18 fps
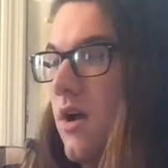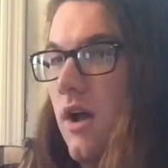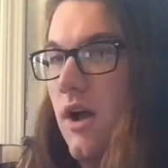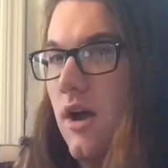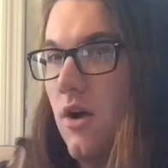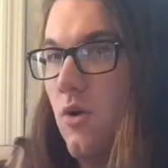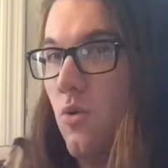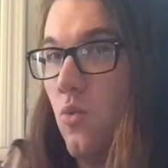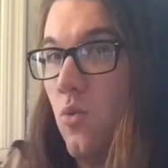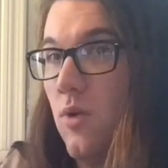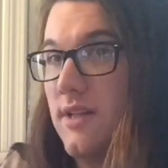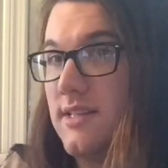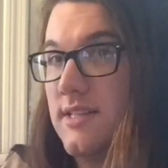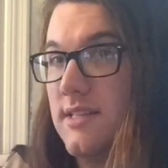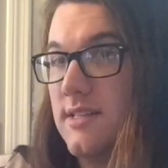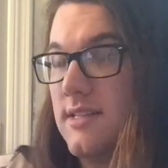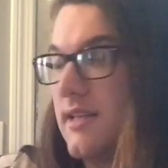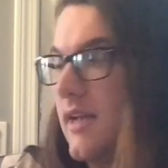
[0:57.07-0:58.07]
uh,
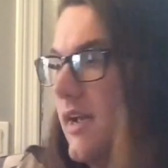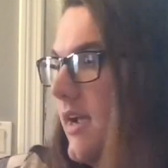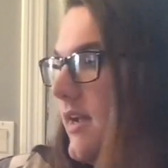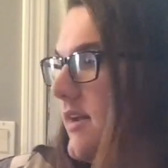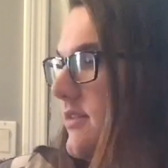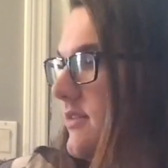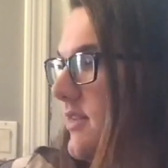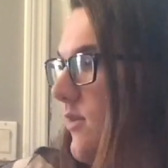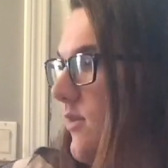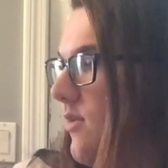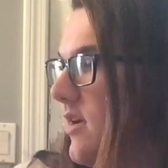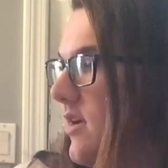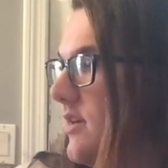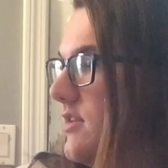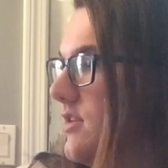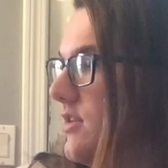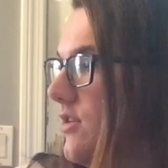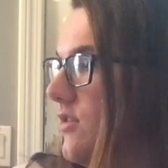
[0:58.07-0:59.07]
what's inside because I
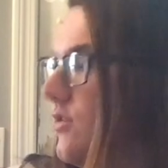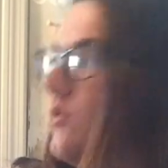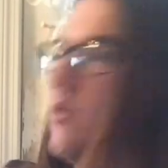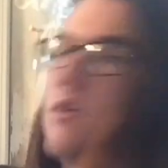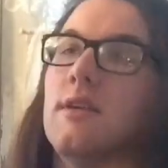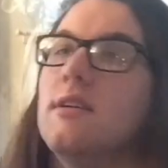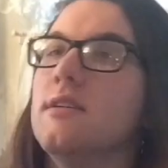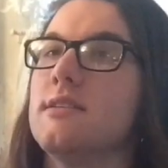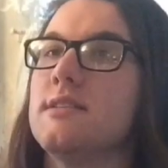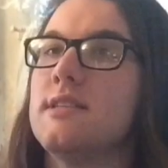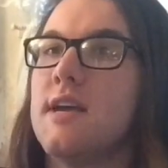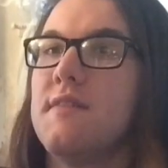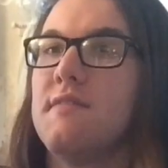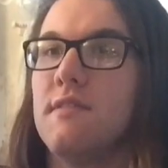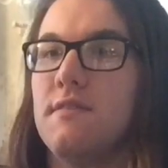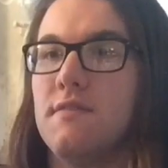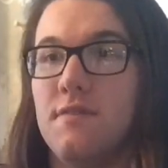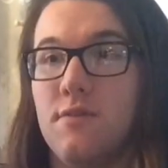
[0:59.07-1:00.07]
wanted to save
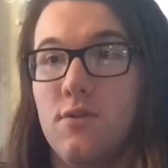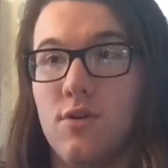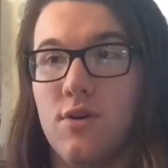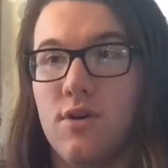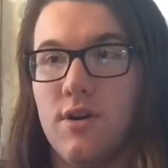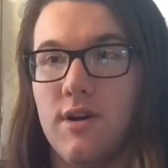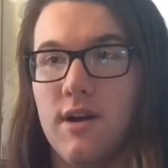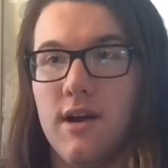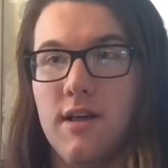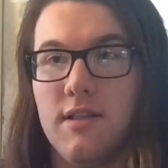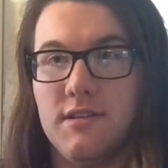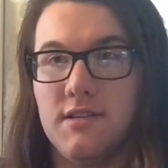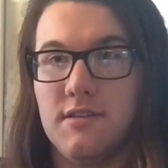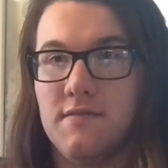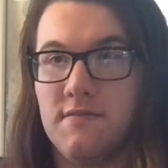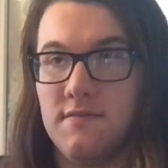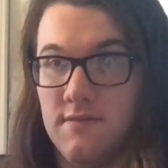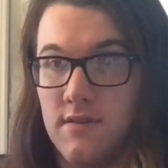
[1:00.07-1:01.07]
it for uh,
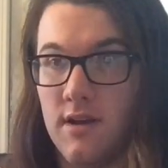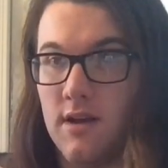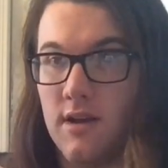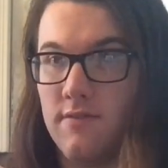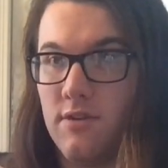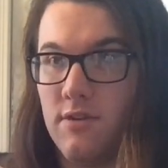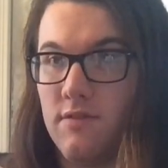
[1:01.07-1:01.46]
this uh,